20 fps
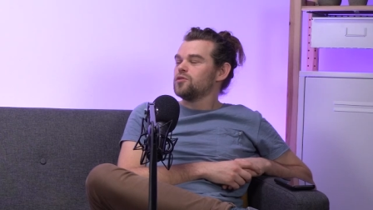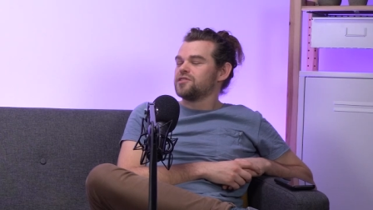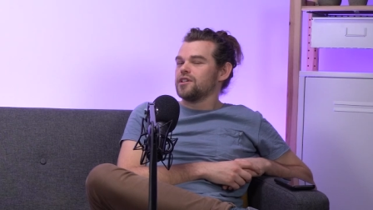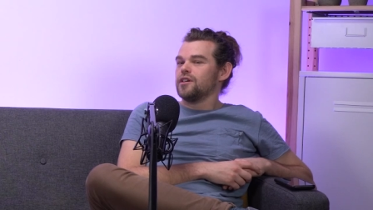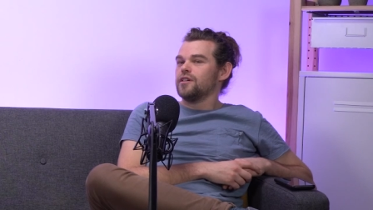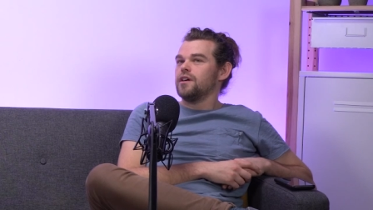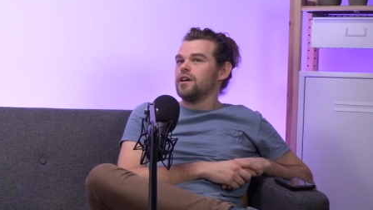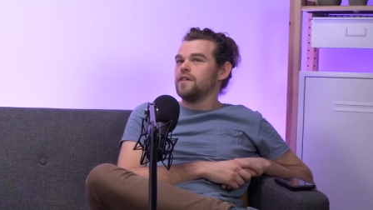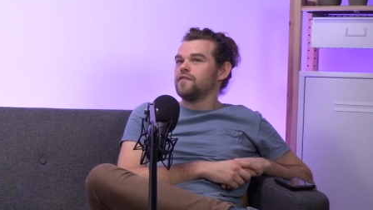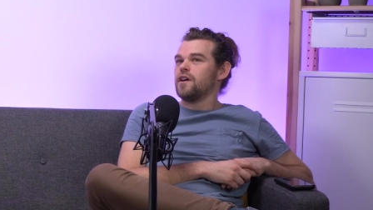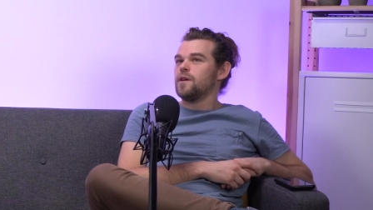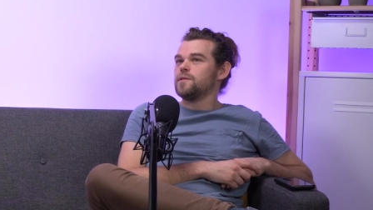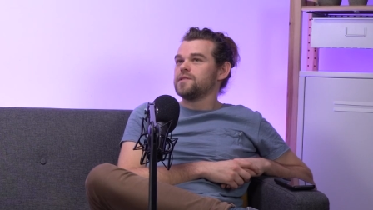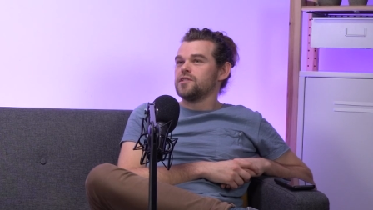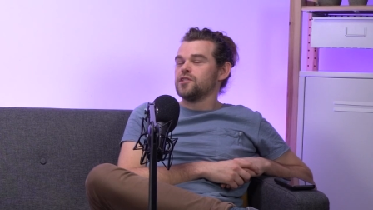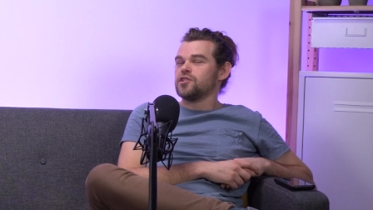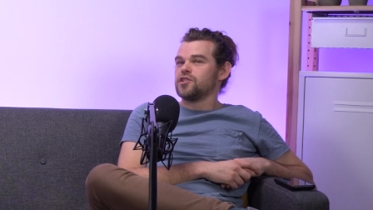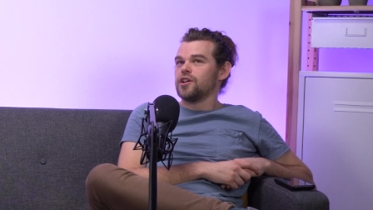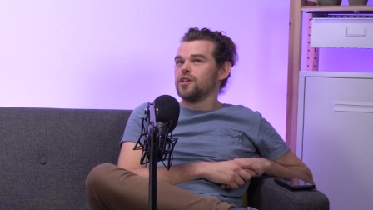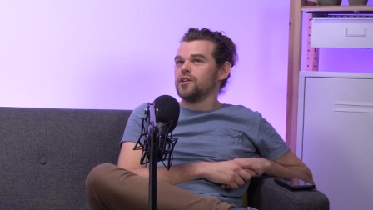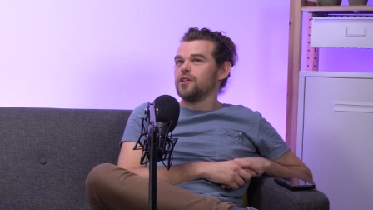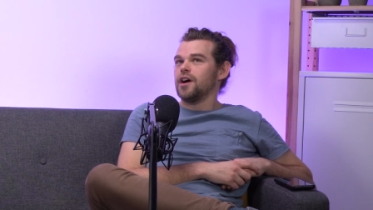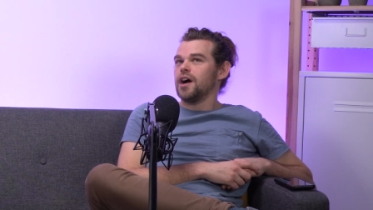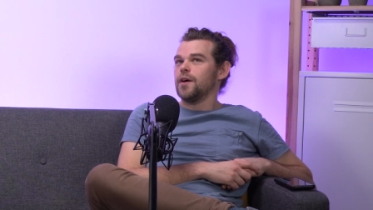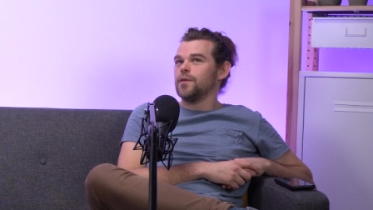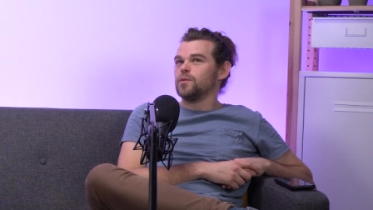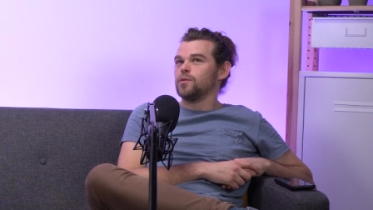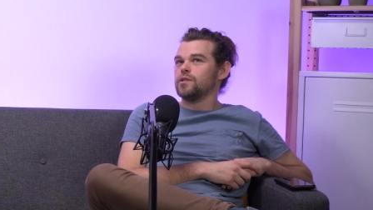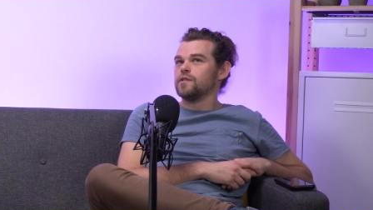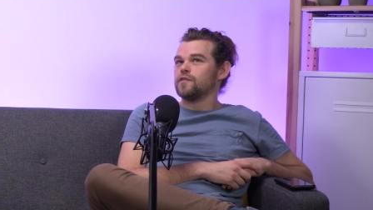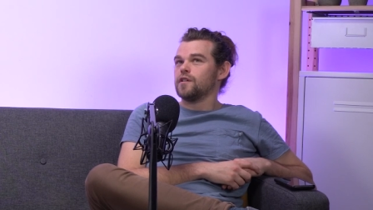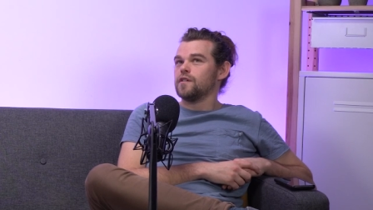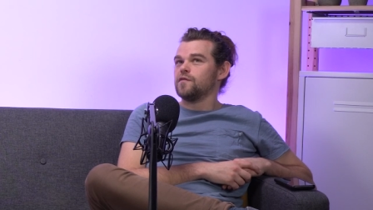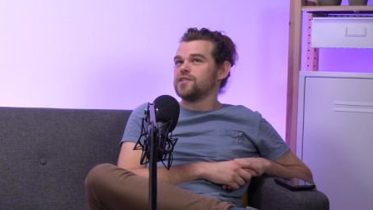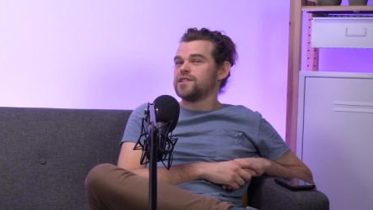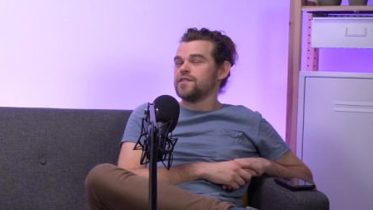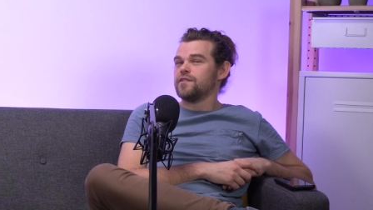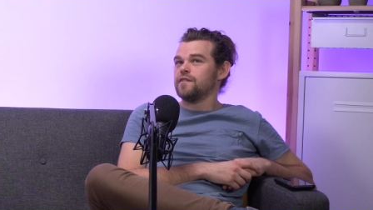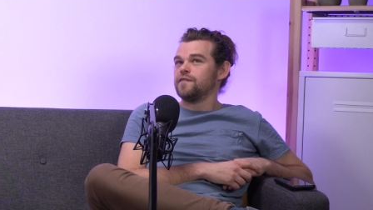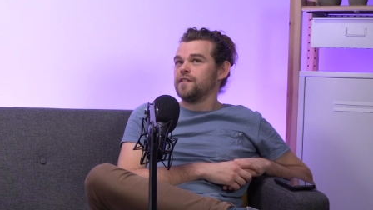Also, if I was in the show, I would want to vote
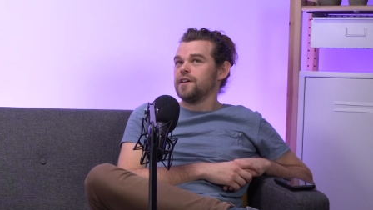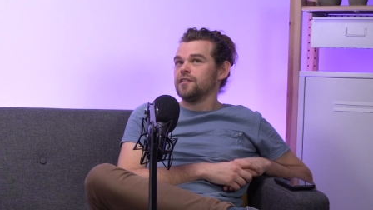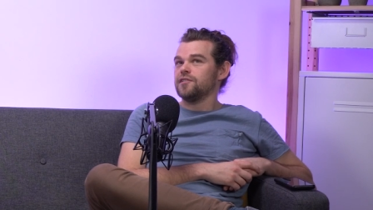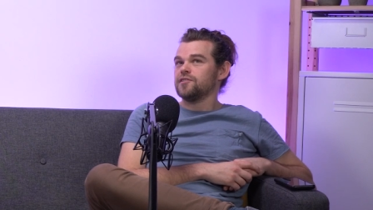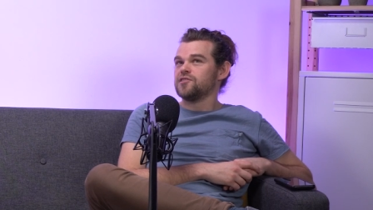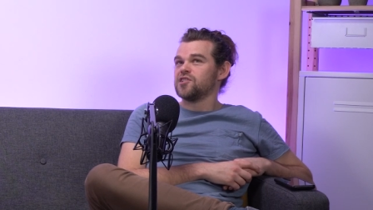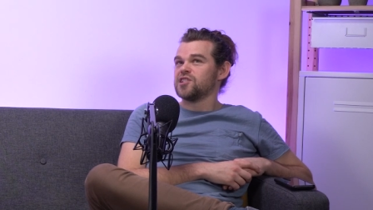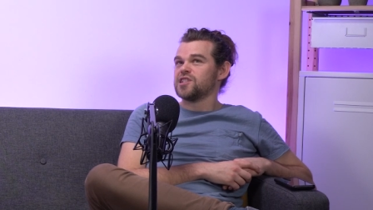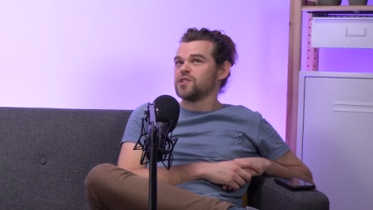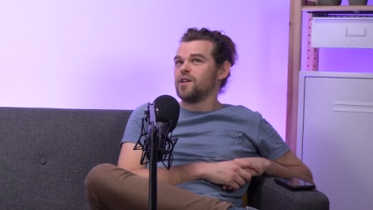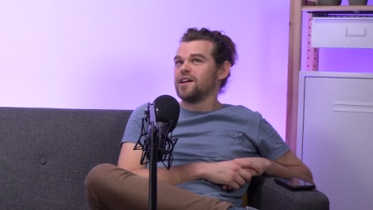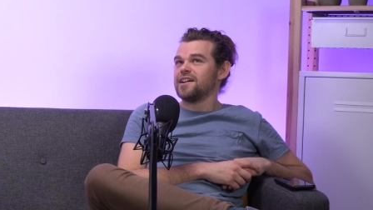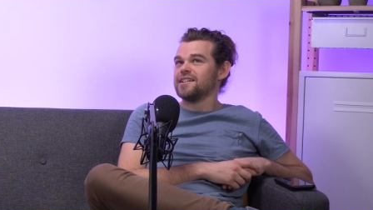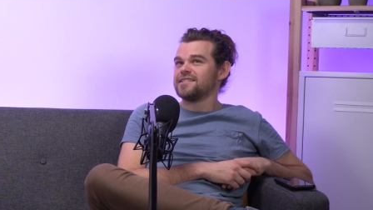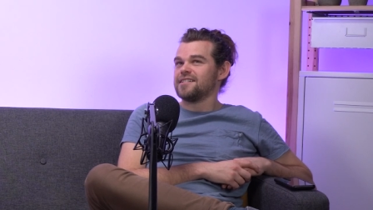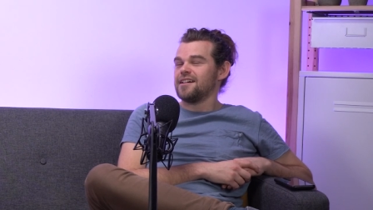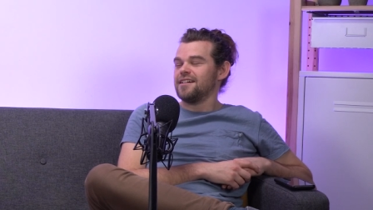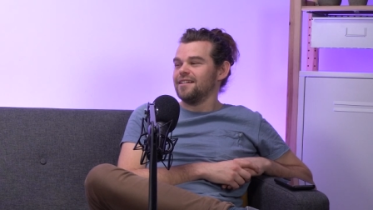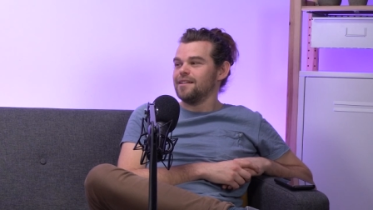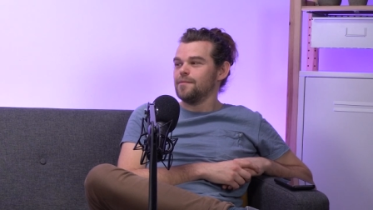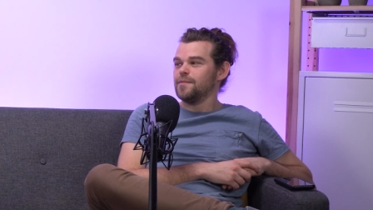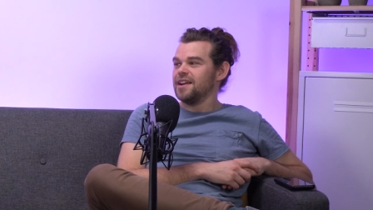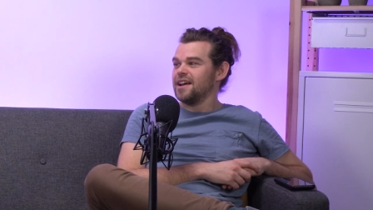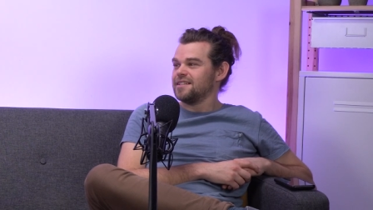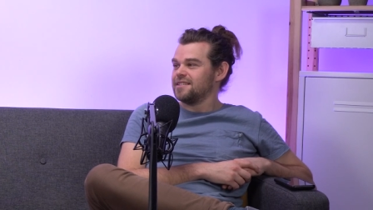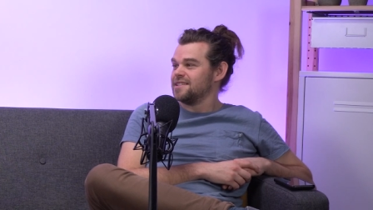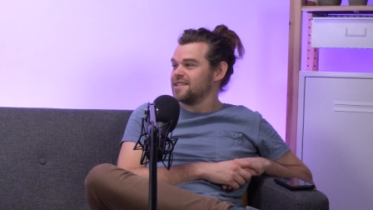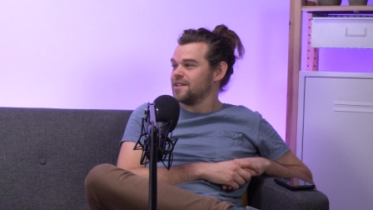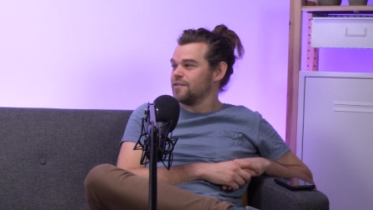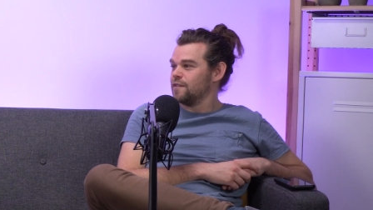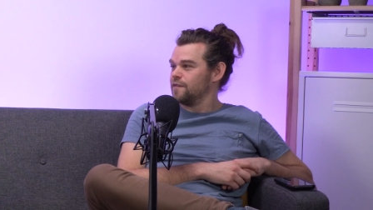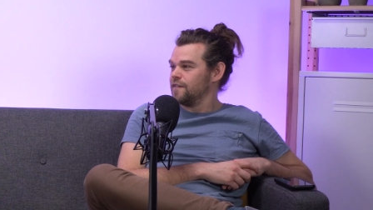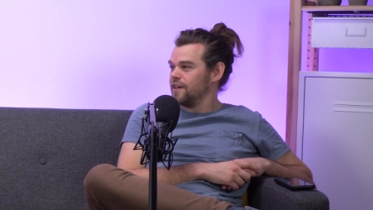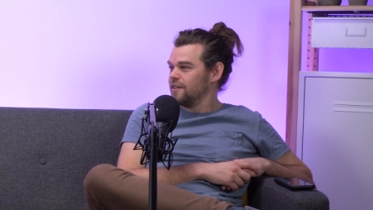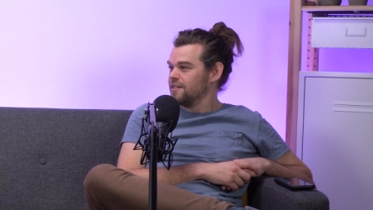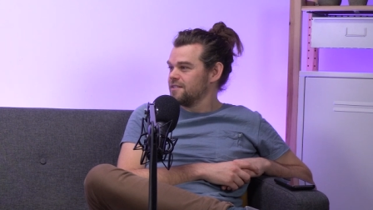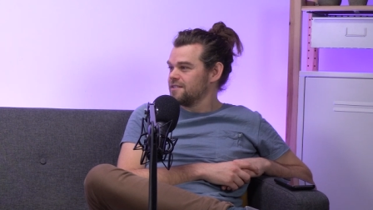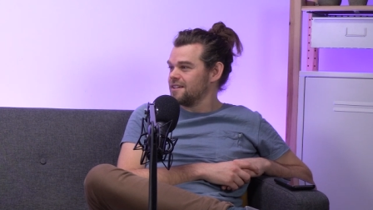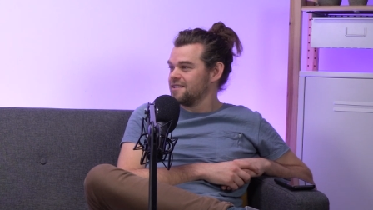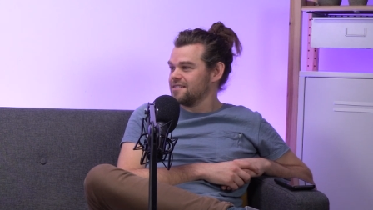for Cirie Fields just so I could say I'd eliminated Cirie
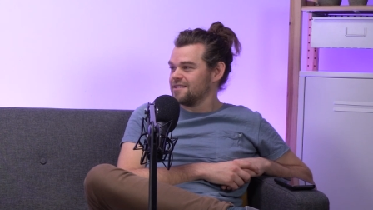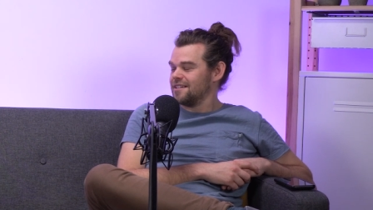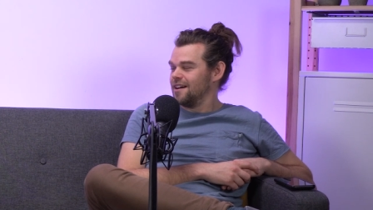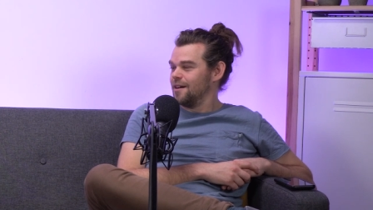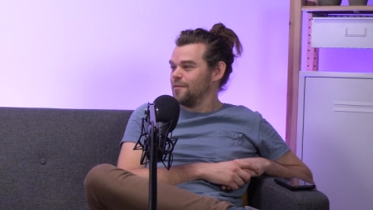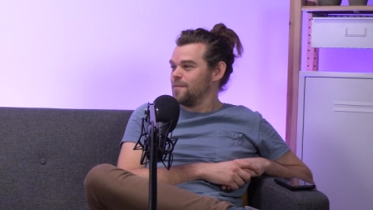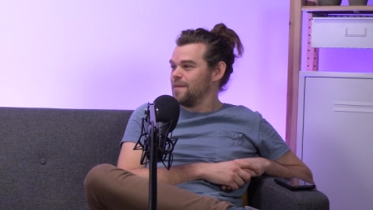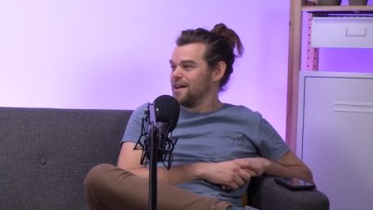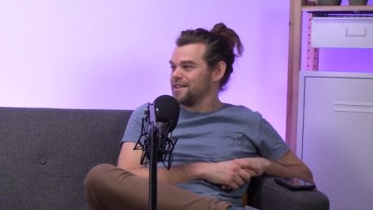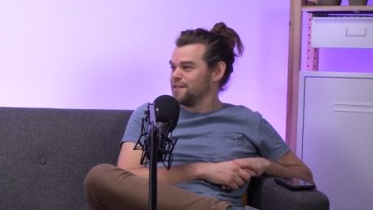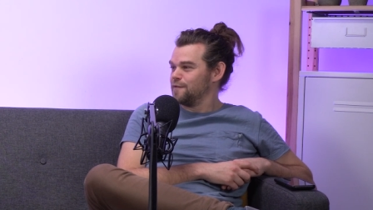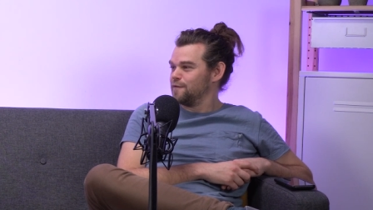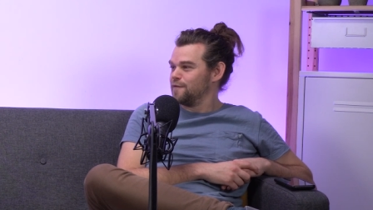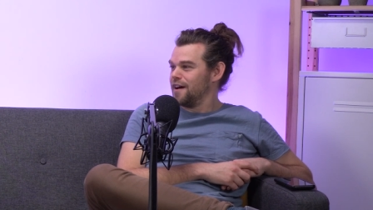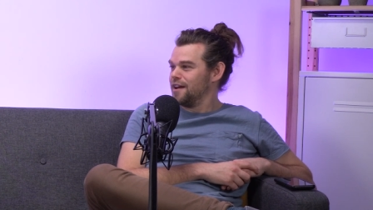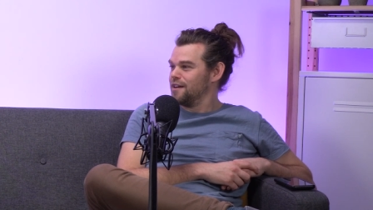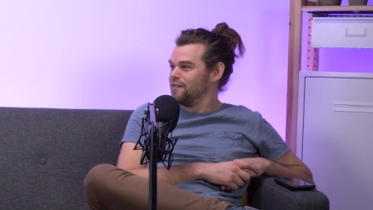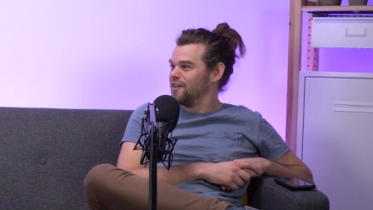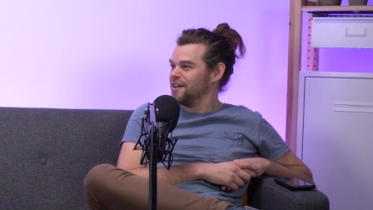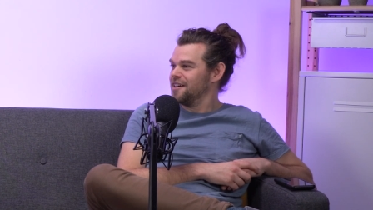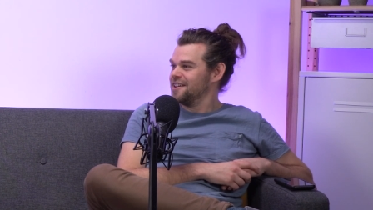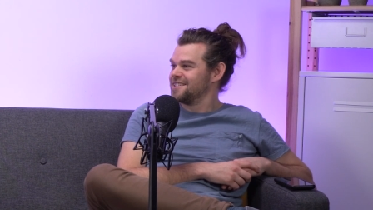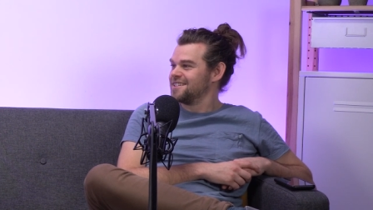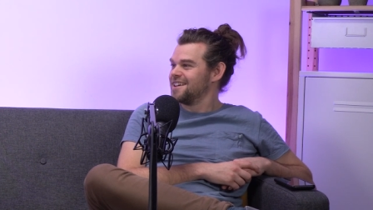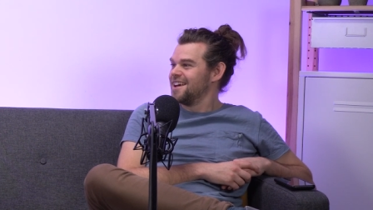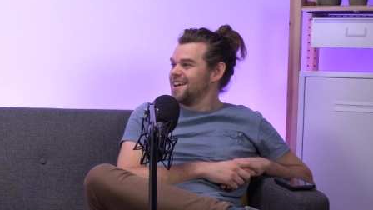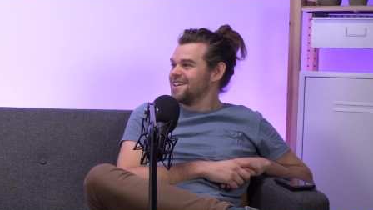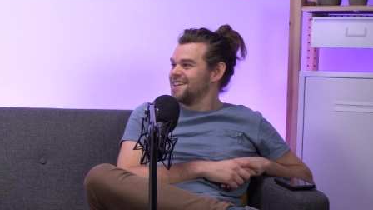Fields because I'm a massive fan of hers.